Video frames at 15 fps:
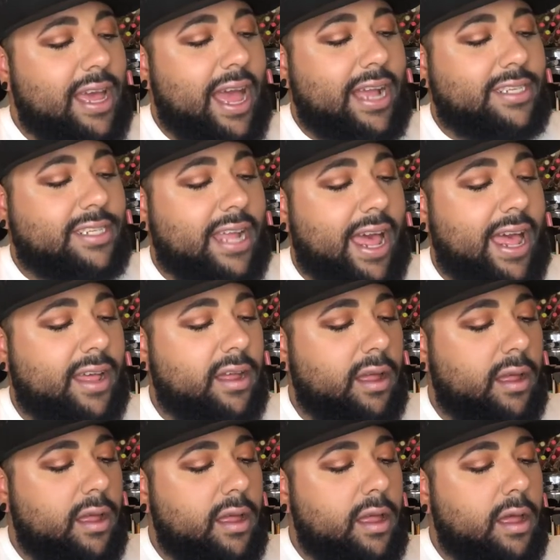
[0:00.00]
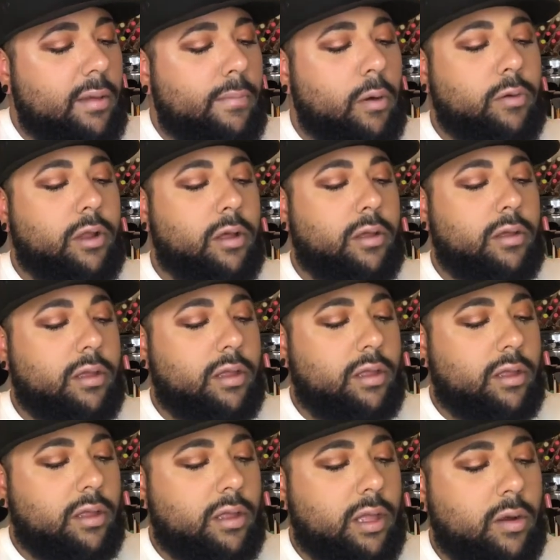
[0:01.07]
hashtag MOTA
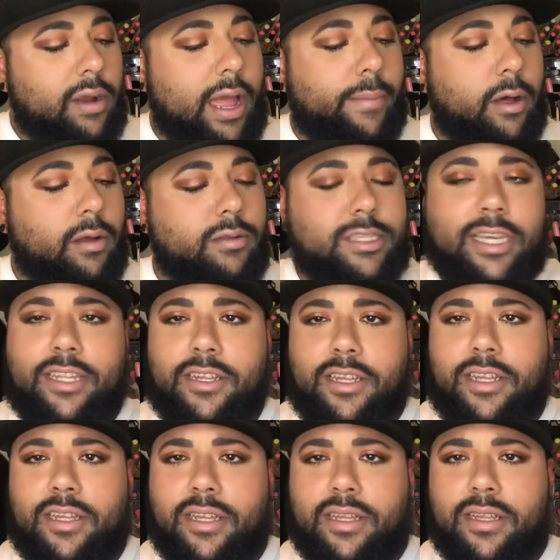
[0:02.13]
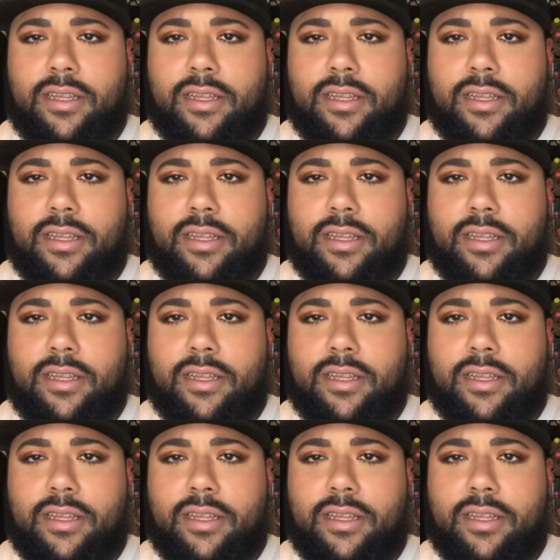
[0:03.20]
or MOTD,